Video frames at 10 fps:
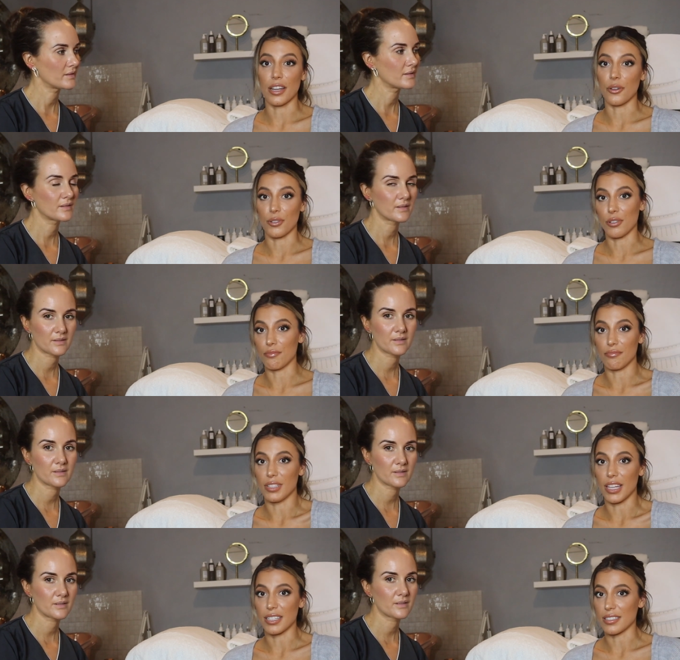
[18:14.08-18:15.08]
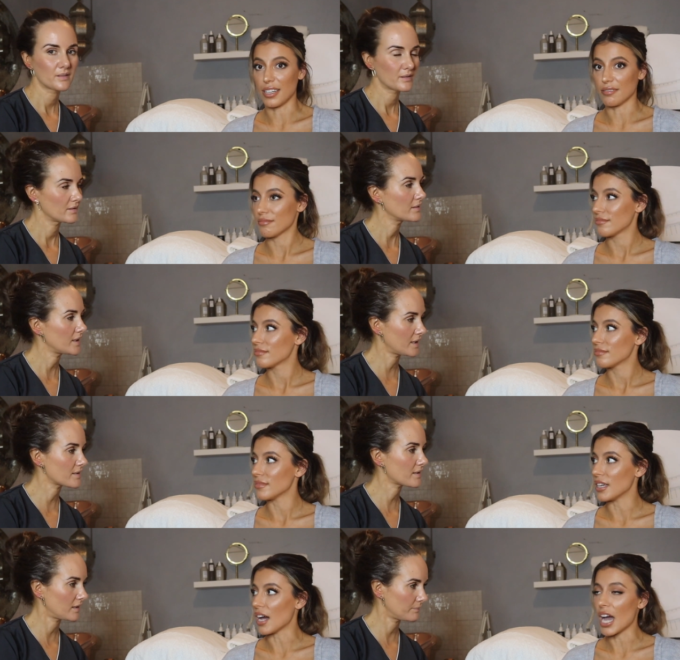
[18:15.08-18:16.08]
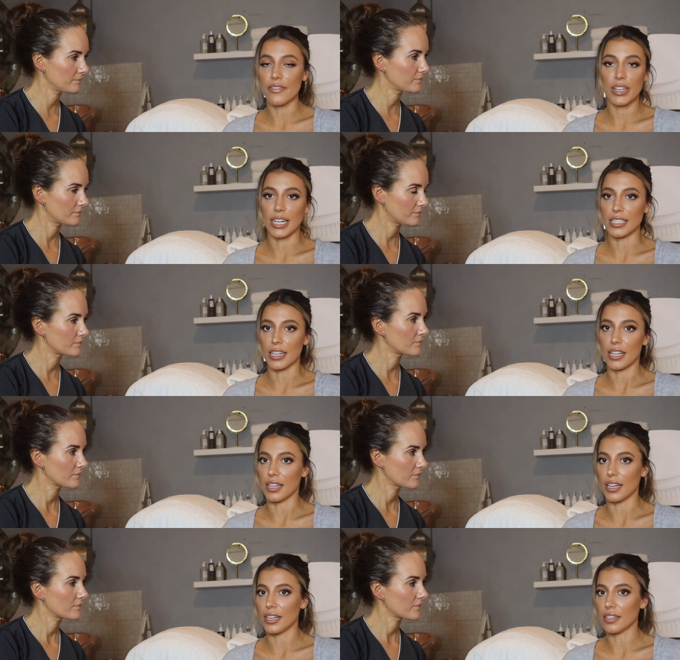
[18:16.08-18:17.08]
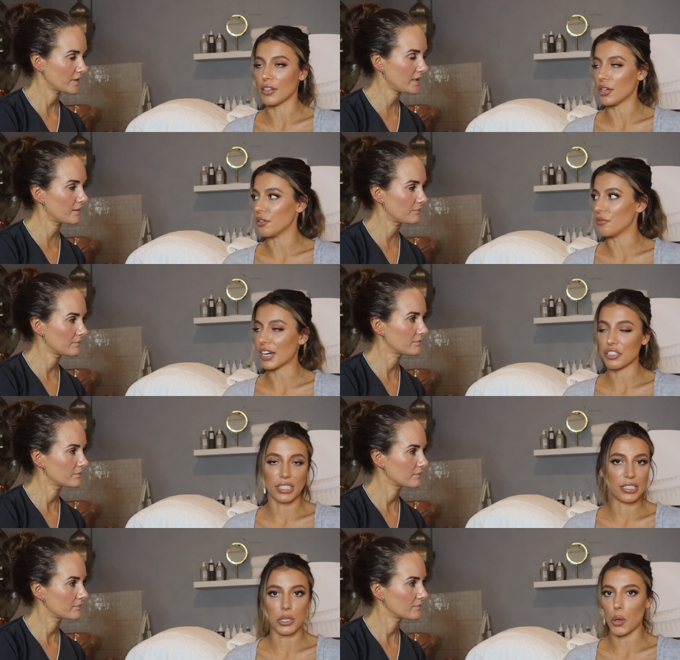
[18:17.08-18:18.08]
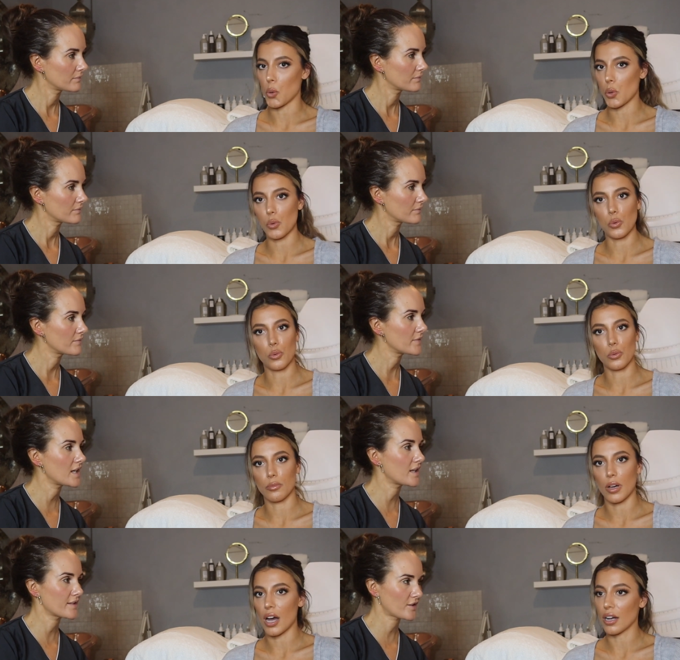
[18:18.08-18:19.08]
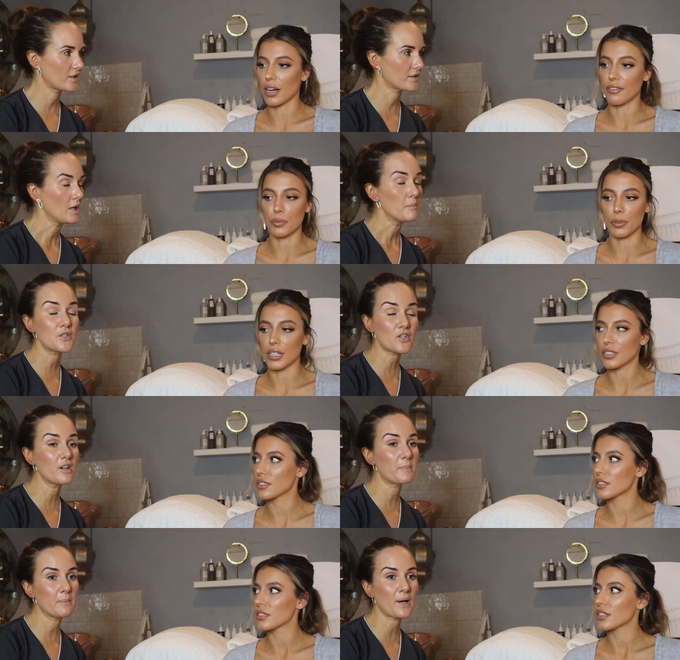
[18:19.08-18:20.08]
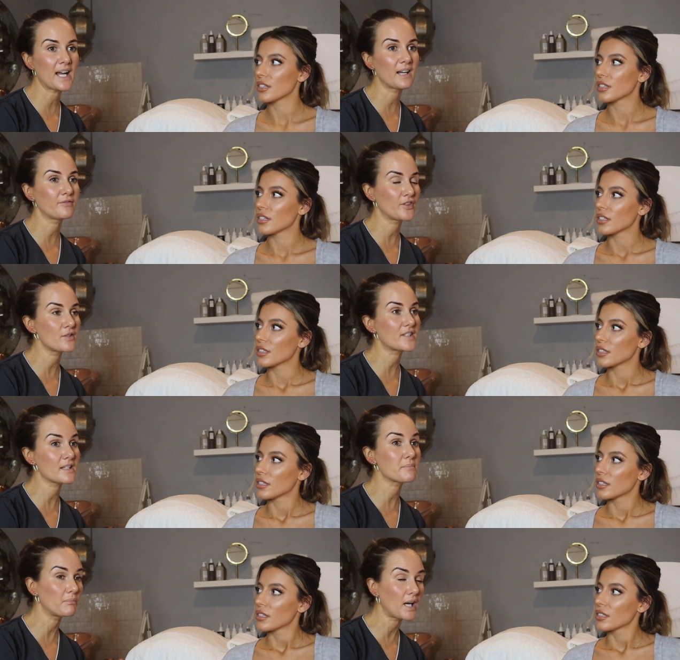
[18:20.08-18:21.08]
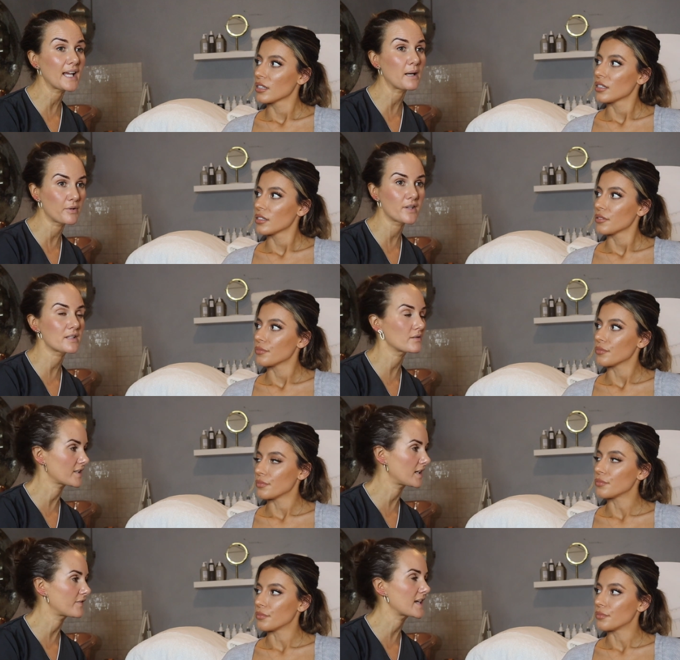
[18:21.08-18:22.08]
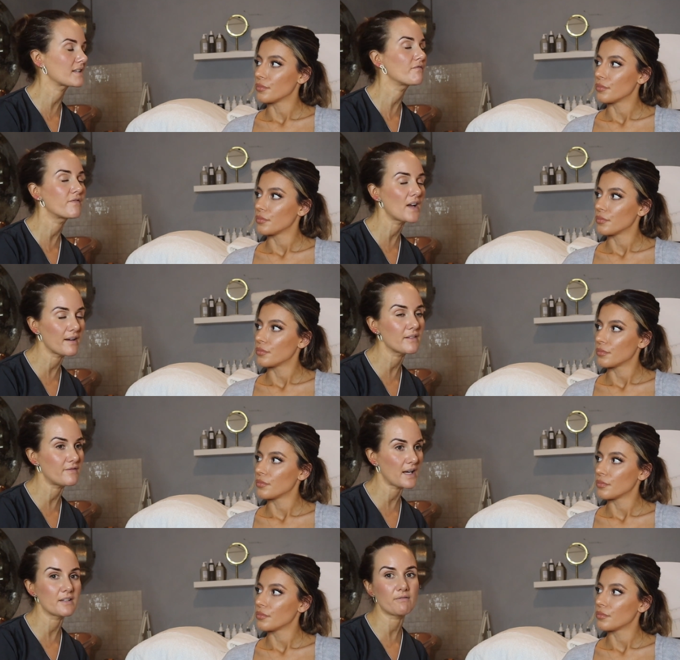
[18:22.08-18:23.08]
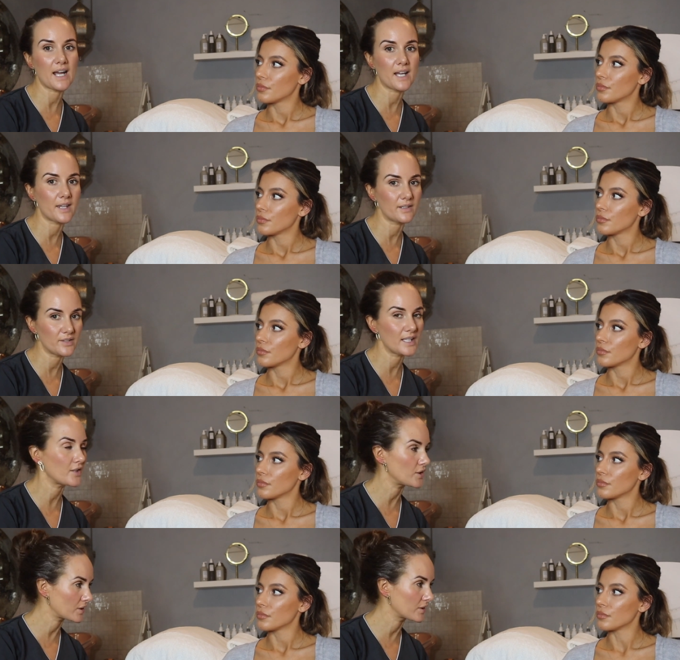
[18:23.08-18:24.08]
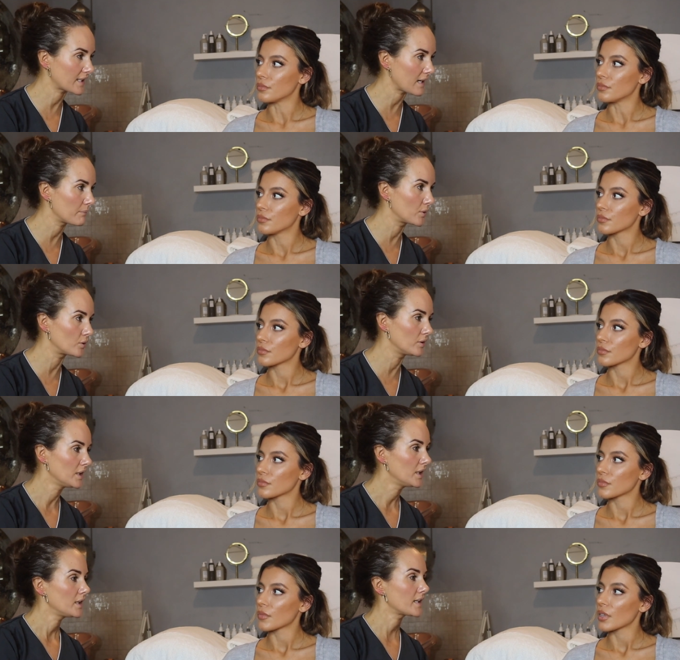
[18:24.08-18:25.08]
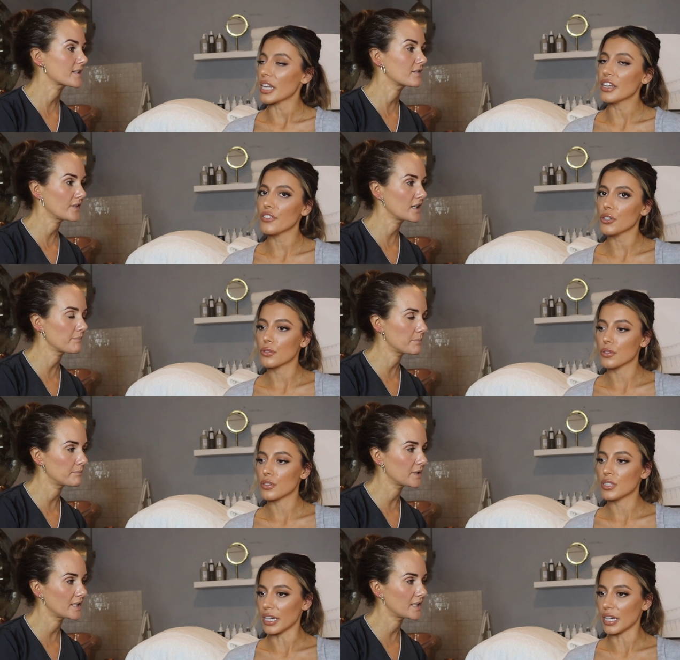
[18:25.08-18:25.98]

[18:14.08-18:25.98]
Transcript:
Speaker 1: day you yeah that's it yeah, yeah I haven't had anything no yeah. rashes no yeah uncomfortable majority of
Speaker 2: people have those things might happen those little side mm. effects and very very rare then yeah you could get more like, and if you